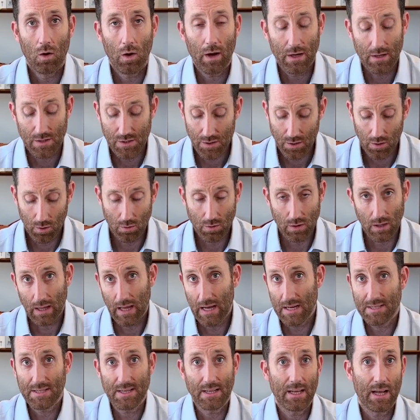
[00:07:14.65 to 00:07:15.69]
Okay, so the
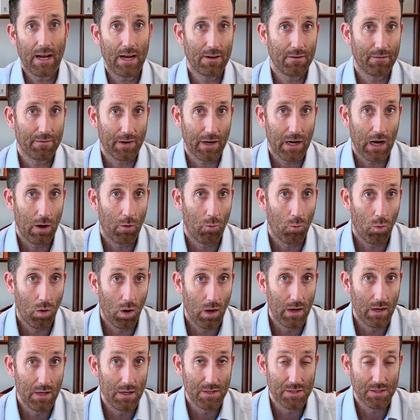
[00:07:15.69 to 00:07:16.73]
last thing that I had to figure out
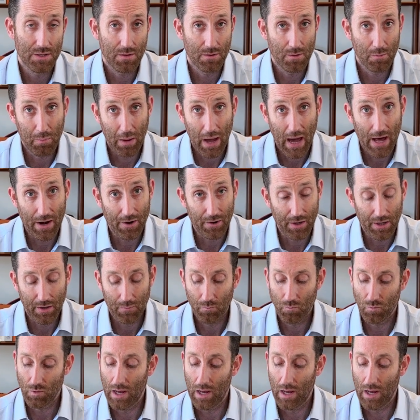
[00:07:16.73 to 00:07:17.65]
was the battery.